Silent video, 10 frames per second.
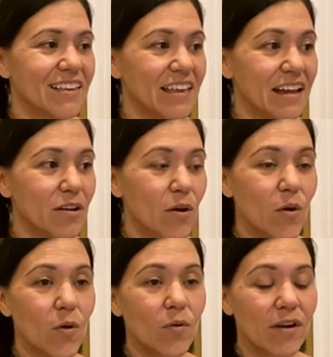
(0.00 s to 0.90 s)
They
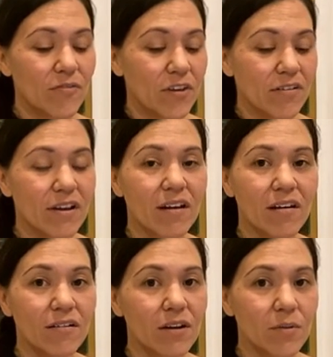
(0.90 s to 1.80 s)
know if they're not
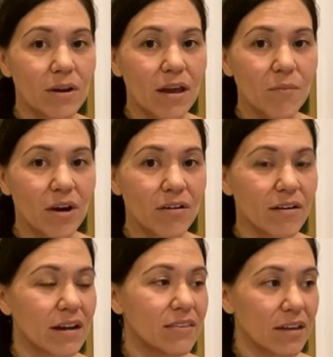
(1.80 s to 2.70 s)
hungry when I'm
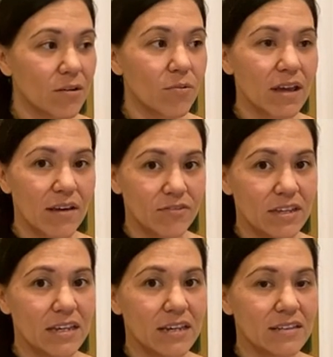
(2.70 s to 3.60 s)
hungry, they don't have to
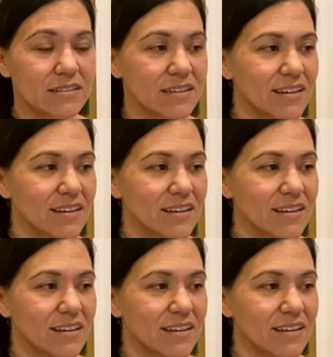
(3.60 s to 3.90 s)
eat.